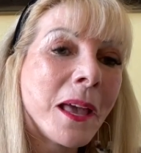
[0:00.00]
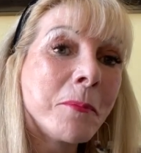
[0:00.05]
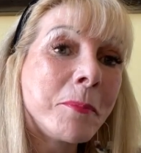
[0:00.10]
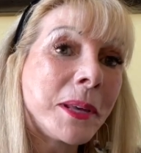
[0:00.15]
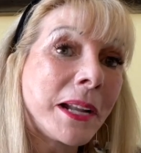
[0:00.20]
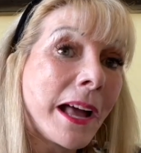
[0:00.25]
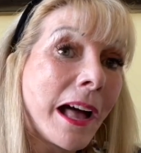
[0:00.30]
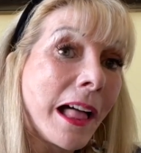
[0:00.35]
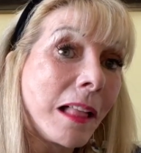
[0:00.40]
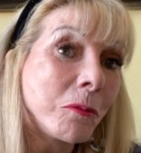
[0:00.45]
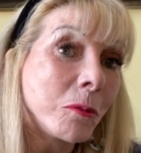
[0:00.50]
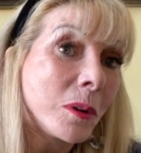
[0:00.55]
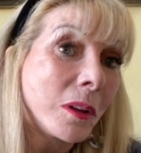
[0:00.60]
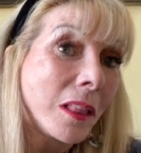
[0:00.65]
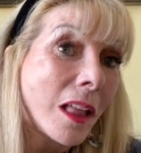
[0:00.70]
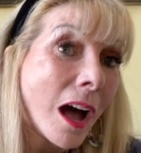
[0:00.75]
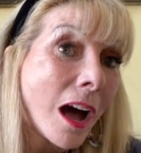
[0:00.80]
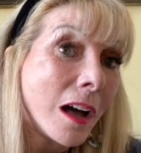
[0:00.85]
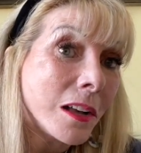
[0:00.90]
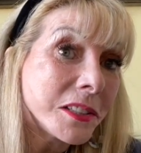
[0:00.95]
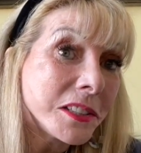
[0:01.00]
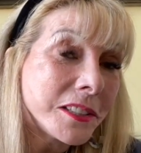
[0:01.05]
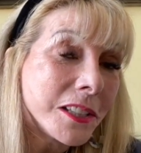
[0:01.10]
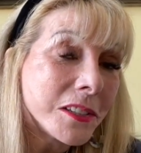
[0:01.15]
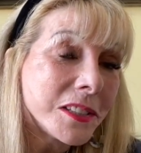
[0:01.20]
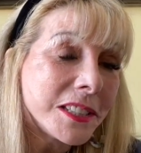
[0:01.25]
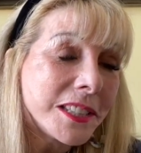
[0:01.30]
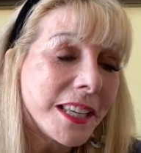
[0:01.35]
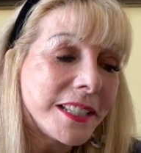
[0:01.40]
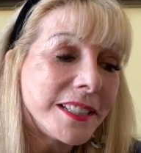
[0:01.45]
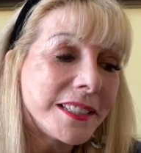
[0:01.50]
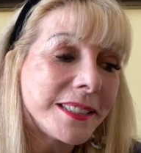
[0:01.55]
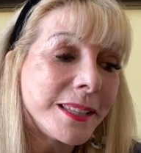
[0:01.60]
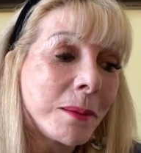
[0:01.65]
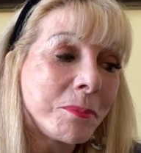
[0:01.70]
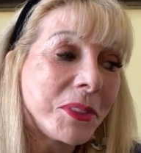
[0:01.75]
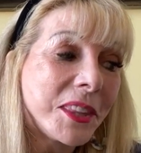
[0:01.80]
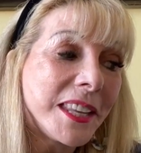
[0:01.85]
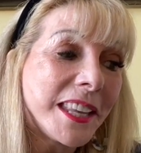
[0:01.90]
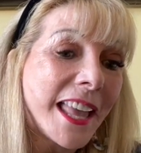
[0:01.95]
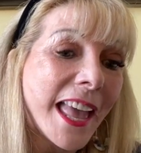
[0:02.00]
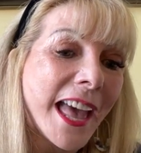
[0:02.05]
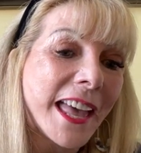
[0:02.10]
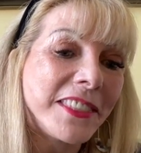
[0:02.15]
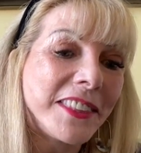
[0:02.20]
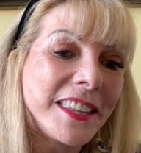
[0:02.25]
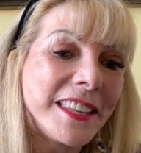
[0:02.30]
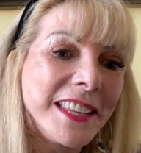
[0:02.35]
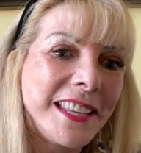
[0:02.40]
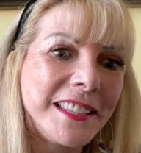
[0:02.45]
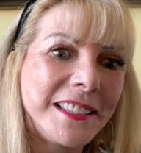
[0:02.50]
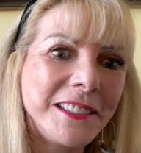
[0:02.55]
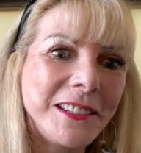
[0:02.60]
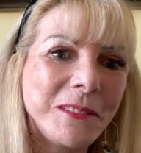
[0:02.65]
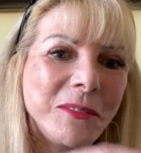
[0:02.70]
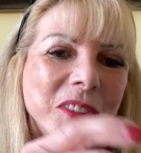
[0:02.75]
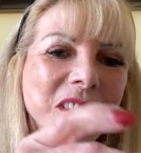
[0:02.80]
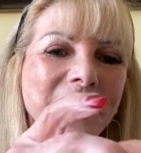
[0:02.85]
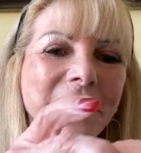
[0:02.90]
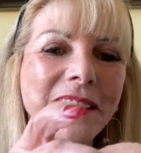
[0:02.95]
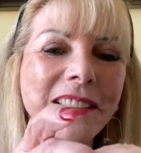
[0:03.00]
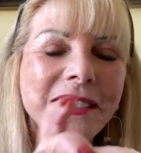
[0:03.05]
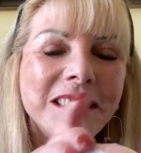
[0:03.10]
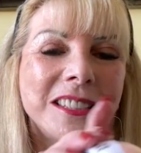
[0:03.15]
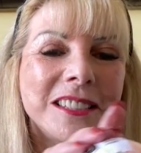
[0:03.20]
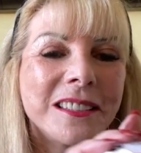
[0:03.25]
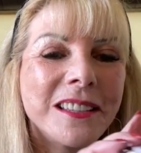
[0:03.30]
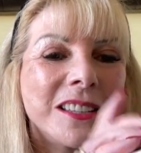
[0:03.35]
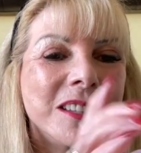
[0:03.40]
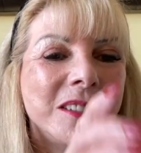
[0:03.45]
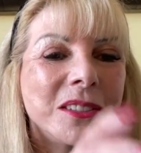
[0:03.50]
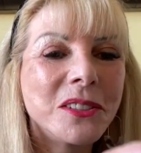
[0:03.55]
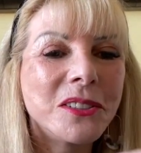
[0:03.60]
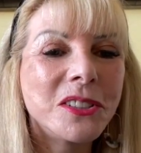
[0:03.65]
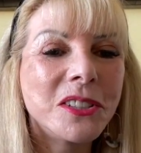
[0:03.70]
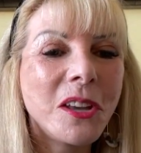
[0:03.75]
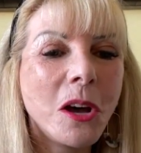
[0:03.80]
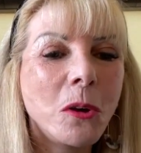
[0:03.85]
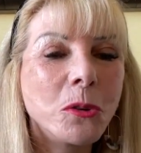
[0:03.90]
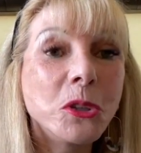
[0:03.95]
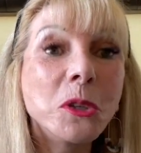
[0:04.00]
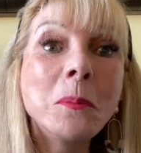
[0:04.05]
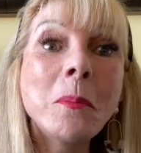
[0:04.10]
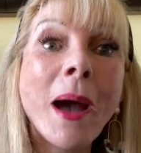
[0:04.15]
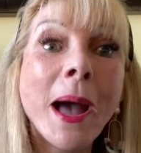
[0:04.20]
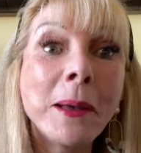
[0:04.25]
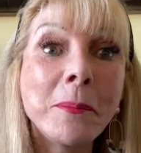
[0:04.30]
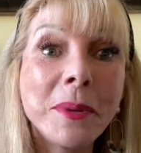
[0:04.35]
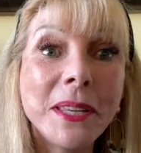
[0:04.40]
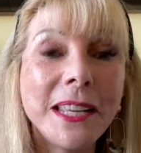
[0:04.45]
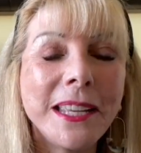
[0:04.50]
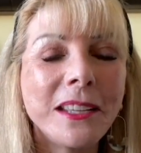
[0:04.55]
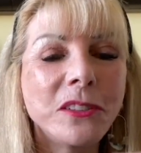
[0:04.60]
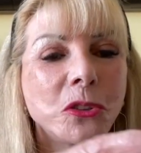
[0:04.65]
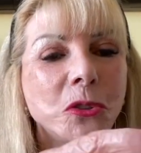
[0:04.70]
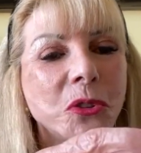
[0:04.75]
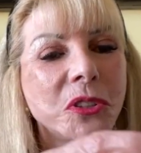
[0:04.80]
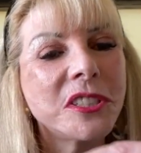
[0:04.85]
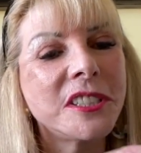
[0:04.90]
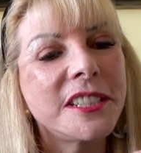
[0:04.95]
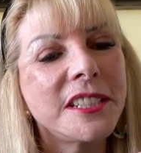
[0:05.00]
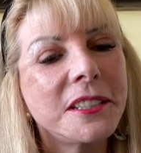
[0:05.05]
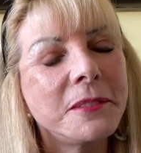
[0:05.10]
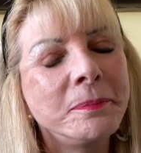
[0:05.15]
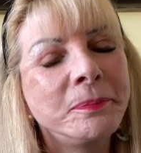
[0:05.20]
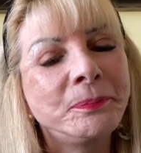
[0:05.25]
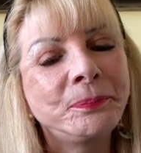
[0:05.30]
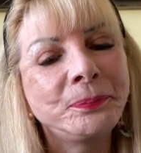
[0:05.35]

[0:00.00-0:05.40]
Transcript: But I will also say something at the end of this, so you might be interested.